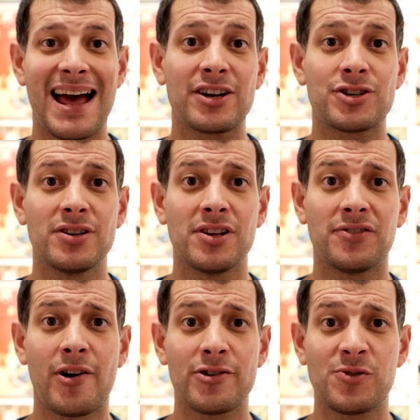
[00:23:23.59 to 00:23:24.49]
action as
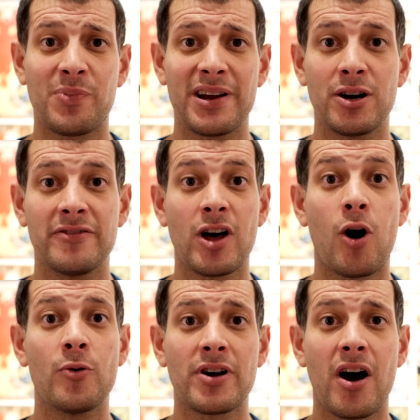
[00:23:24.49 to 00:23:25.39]
far as spraying over the
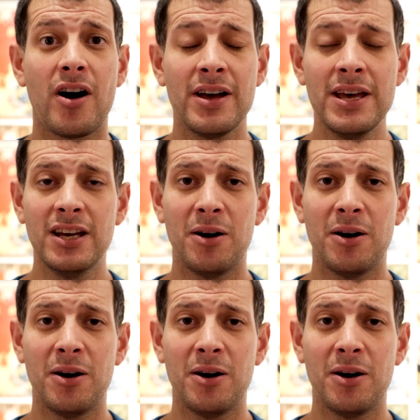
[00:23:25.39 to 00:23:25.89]
whole car,